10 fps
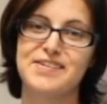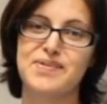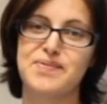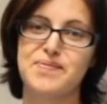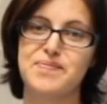
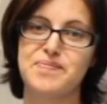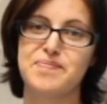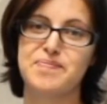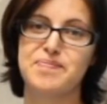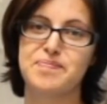
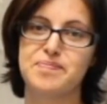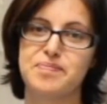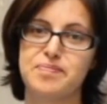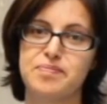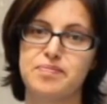
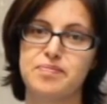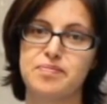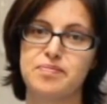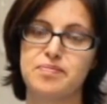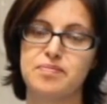
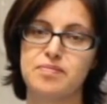(silent)